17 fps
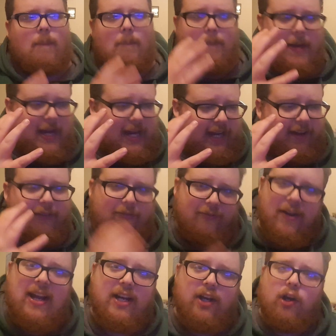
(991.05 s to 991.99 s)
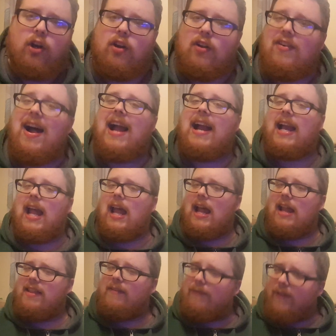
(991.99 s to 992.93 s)
big figure like
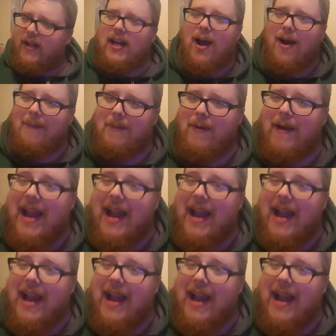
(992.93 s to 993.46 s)
the phenomenal